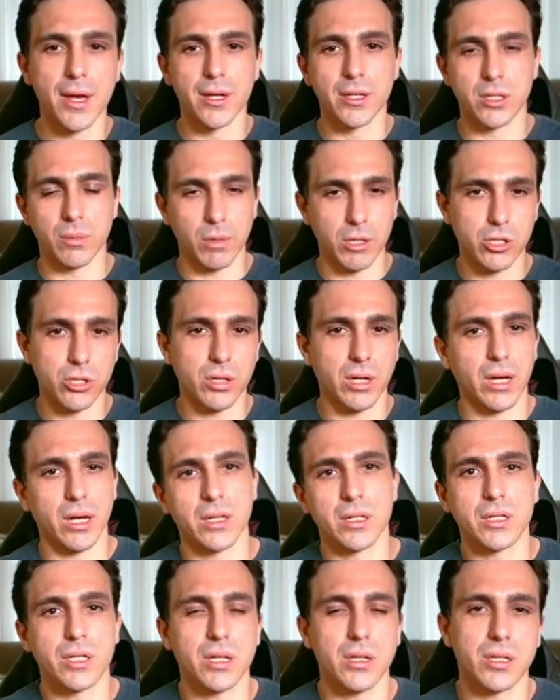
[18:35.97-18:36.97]
So make sure you
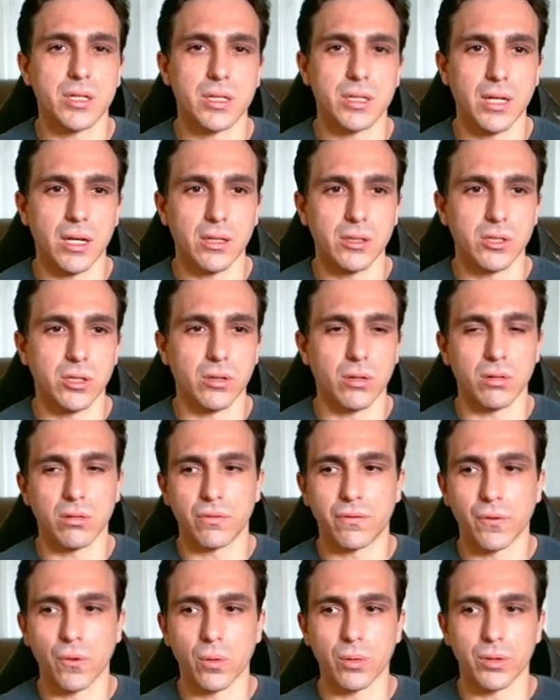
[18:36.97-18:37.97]
guys stay tuned
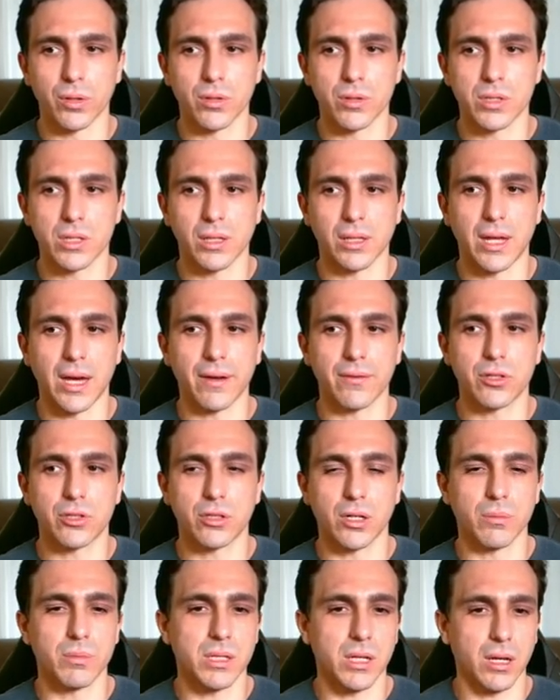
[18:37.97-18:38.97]
for those live
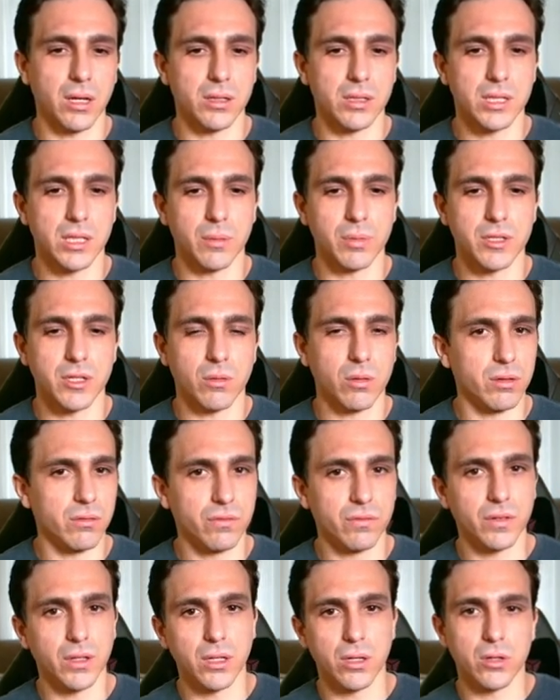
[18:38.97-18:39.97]
streams and
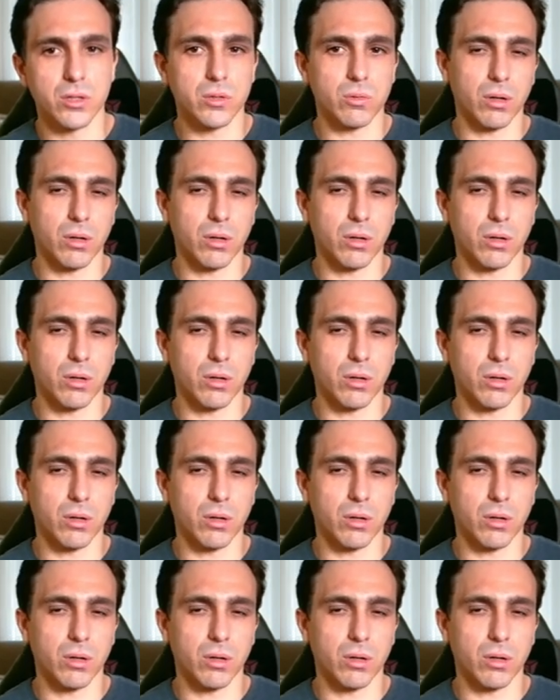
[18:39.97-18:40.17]
subsequent videos.